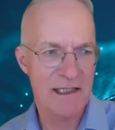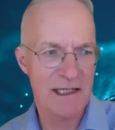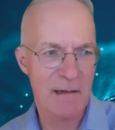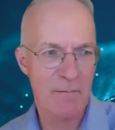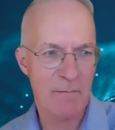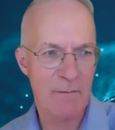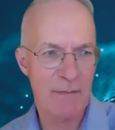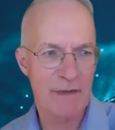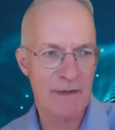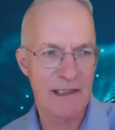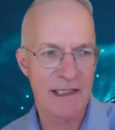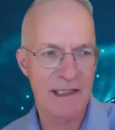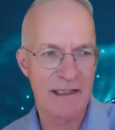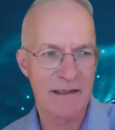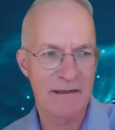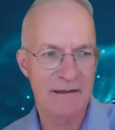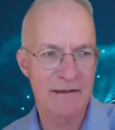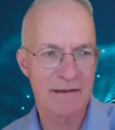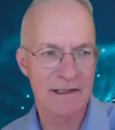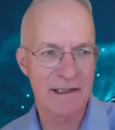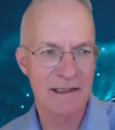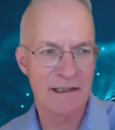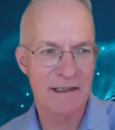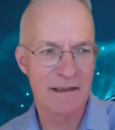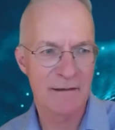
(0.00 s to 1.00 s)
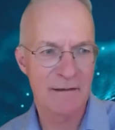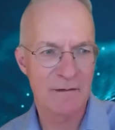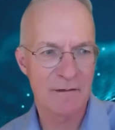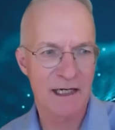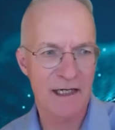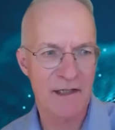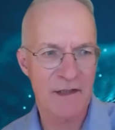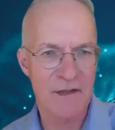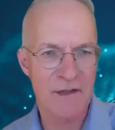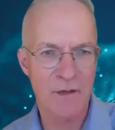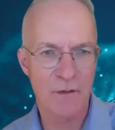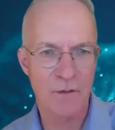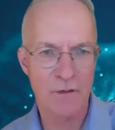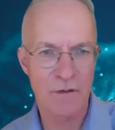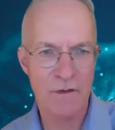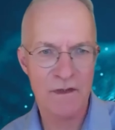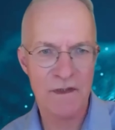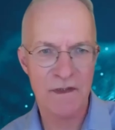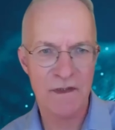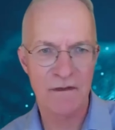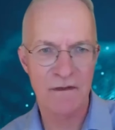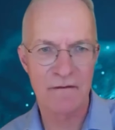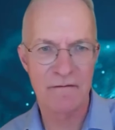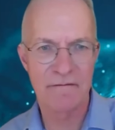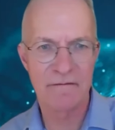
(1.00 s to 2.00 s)
to the company and a great
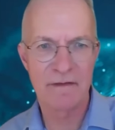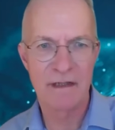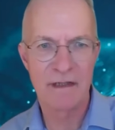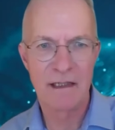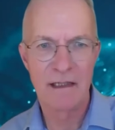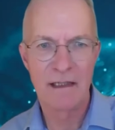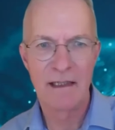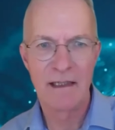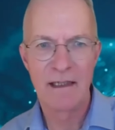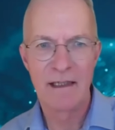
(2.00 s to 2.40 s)
source of